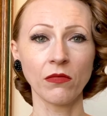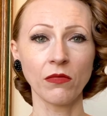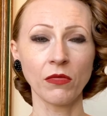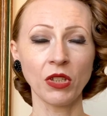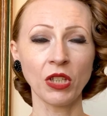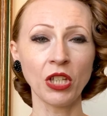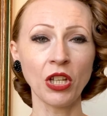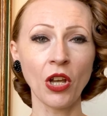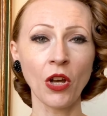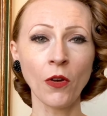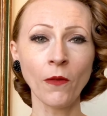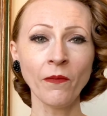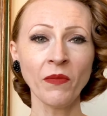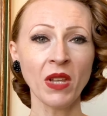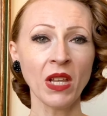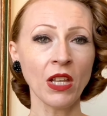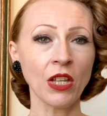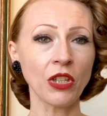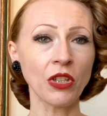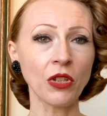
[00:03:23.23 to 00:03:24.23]
You know,
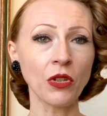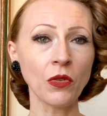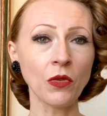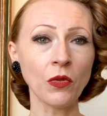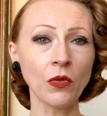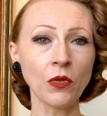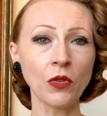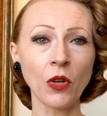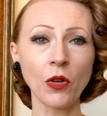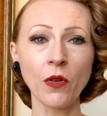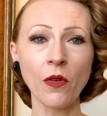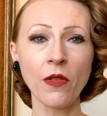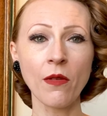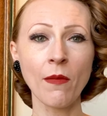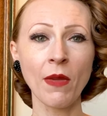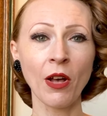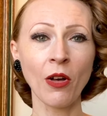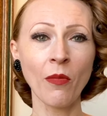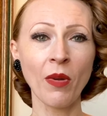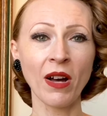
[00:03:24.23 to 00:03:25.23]
you go to the
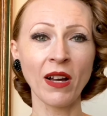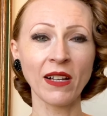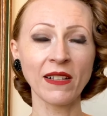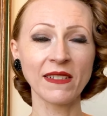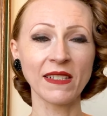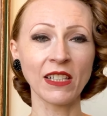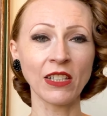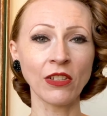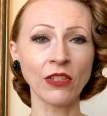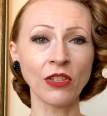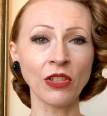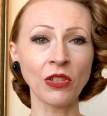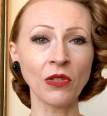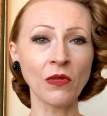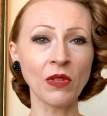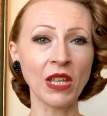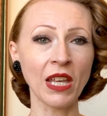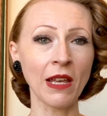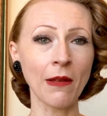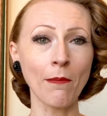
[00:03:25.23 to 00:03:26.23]
mailbox and you
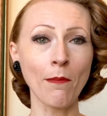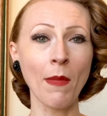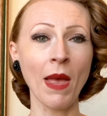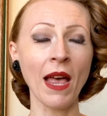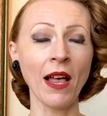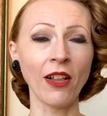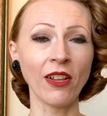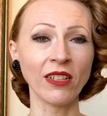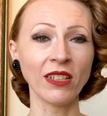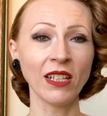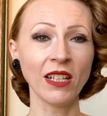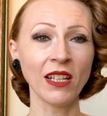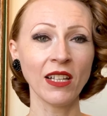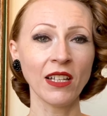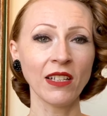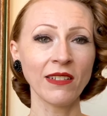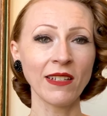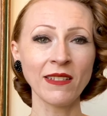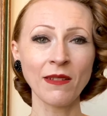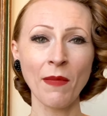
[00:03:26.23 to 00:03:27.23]
get mail.
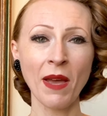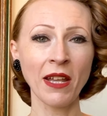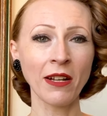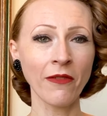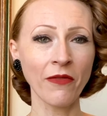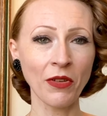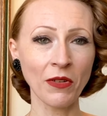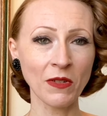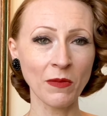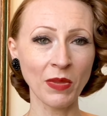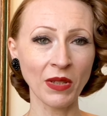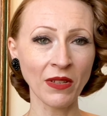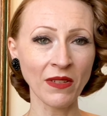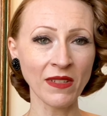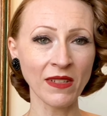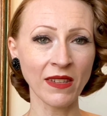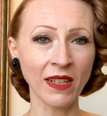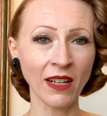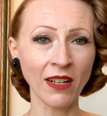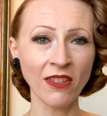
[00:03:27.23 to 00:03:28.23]
Doesn't matter if there's
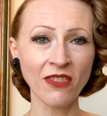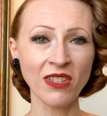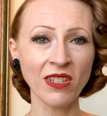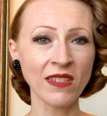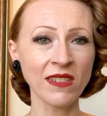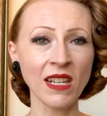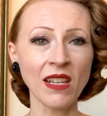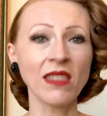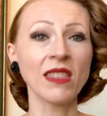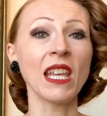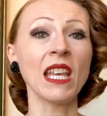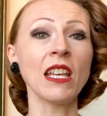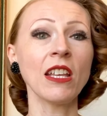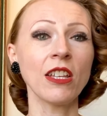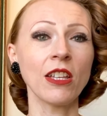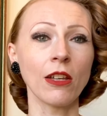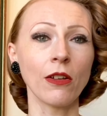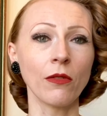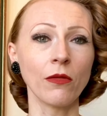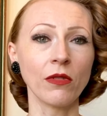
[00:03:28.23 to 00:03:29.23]
bills in there, just say thank
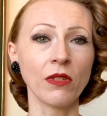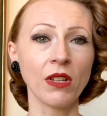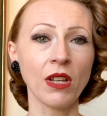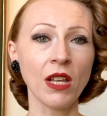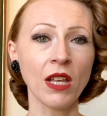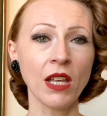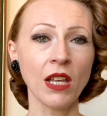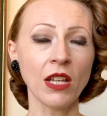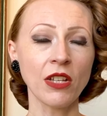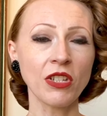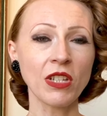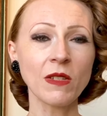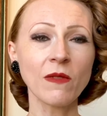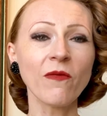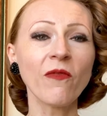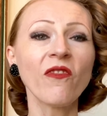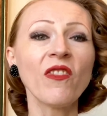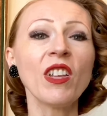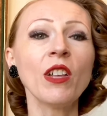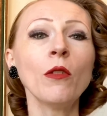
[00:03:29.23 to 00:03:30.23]
you.
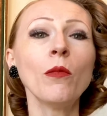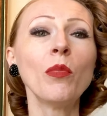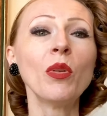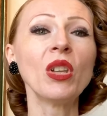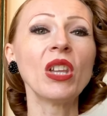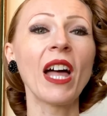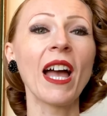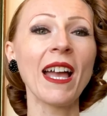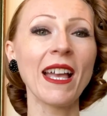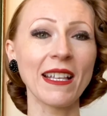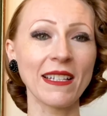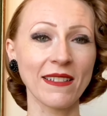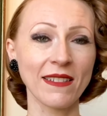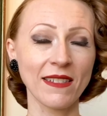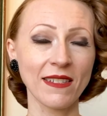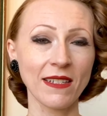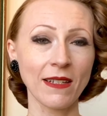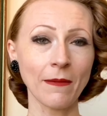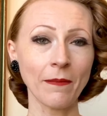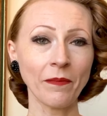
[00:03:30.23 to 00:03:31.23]
Just feel
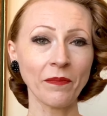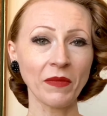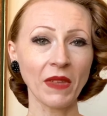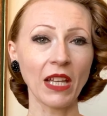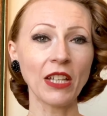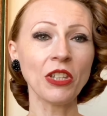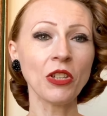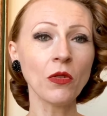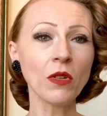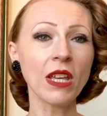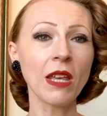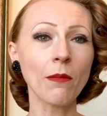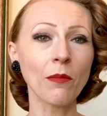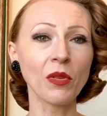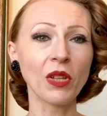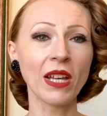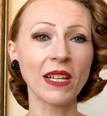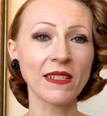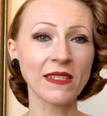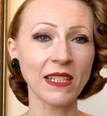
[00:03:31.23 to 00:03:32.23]
blessed and you'll get
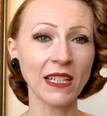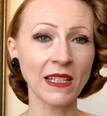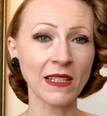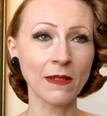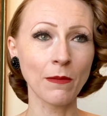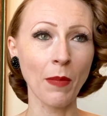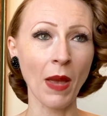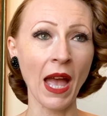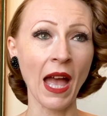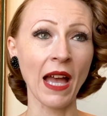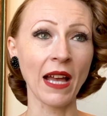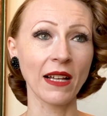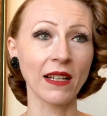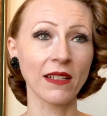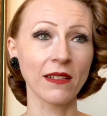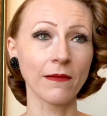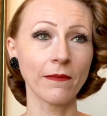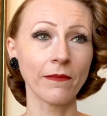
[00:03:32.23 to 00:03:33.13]
blessings back.